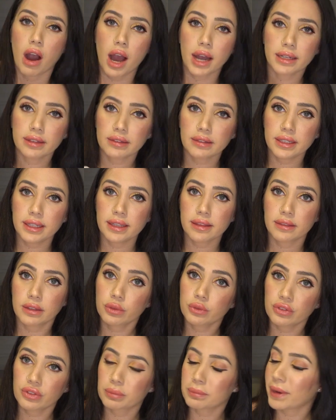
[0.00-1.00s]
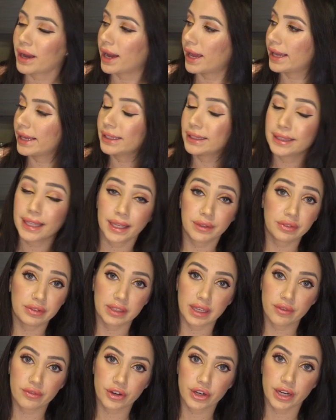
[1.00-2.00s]
Honestly, this was my
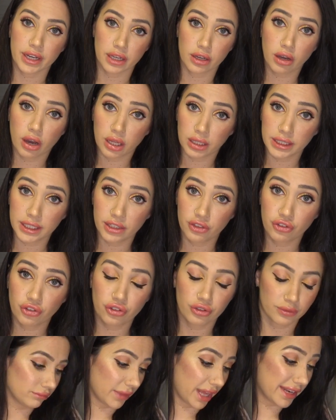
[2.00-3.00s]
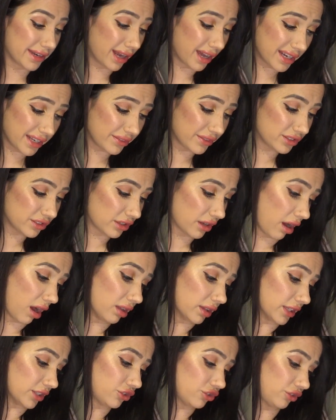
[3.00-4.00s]
lifesaver in college. And not even
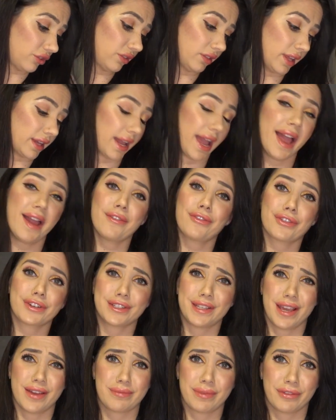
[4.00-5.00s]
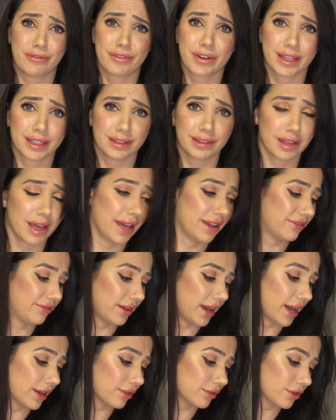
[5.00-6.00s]
college, just like every day of my freaking life.
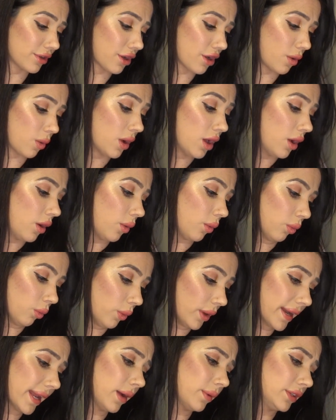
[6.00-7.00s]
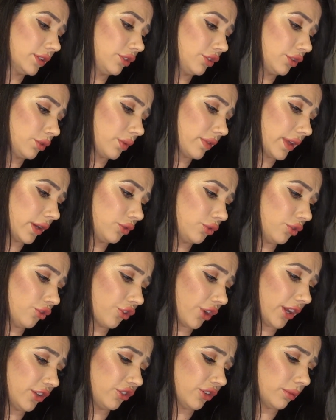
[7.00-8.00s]
I don't know what I would do without you
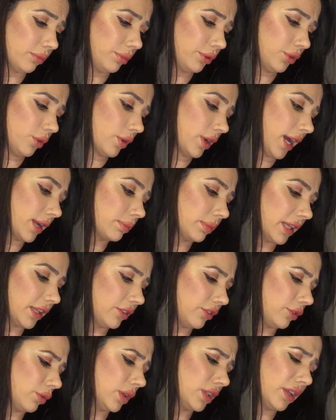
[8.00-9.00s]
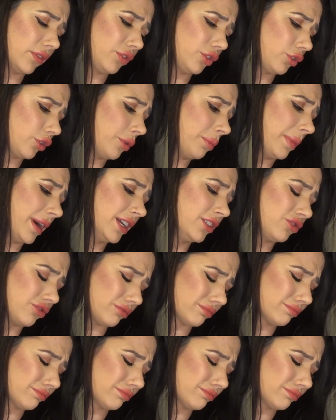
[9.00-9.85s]
dry shampoo. God bless you, I love you so much.